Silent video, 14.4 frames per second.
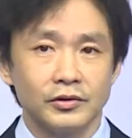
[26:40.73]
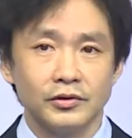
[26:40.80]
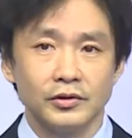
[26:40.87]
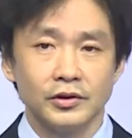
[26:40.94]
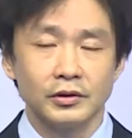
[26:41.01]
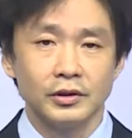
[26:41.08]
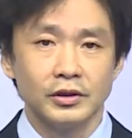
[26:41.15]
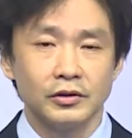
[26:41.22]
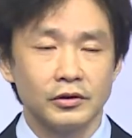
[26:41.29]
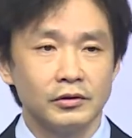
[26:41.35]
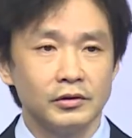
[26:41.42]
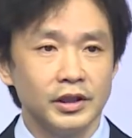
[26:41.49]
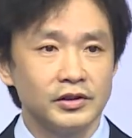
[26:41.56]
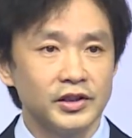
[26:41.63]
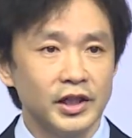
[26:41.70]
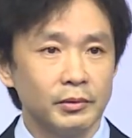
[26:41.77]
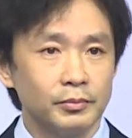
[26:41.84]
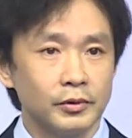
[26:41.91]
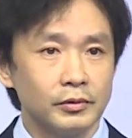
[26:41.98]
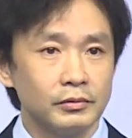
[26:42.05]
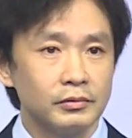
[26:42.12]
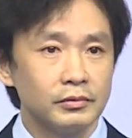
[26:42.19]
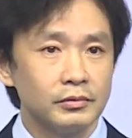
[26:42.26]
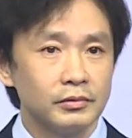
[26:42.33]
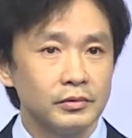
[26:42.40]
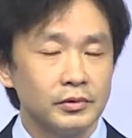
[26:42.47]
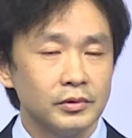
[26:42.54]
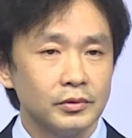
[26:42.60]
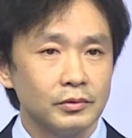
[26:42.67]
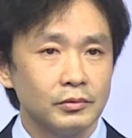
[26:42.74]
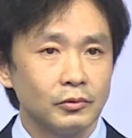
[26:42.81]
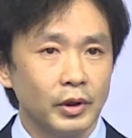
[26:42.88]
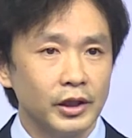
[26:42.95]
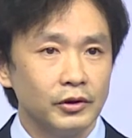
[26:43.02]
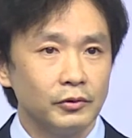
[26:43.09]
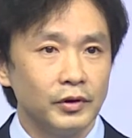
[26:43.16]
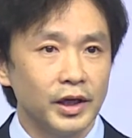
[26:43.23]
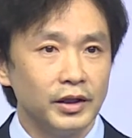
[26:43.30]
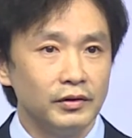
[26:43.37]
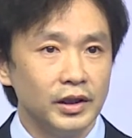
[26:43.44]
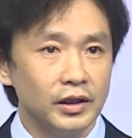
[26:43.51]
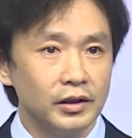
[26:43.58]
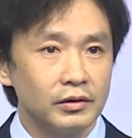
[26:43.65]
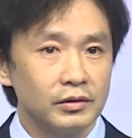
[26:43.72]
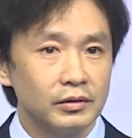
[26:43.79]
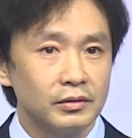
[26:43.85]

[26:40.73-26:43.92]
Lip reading: It's a good example. Why do they need?